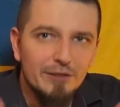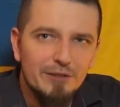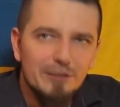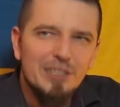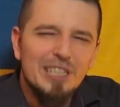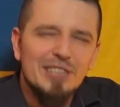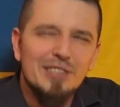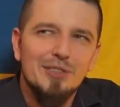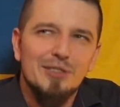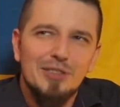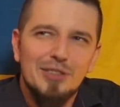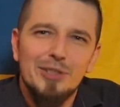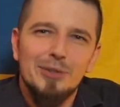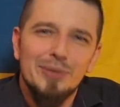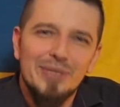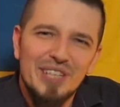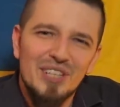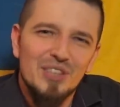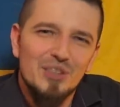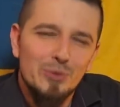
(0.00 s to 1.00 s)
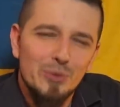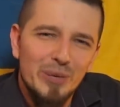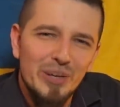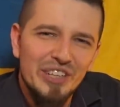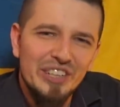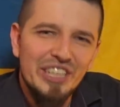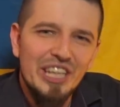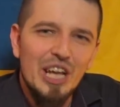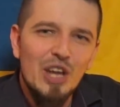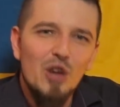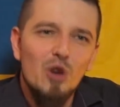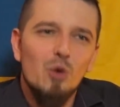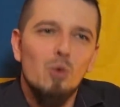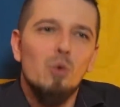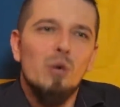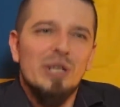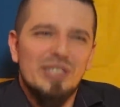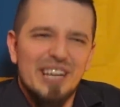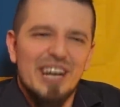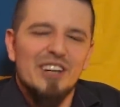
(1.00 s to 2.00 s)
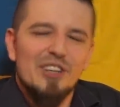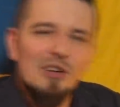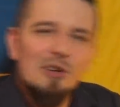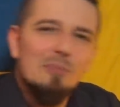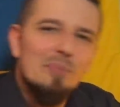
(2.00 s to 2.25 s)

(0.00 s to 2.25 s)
free to do this one with other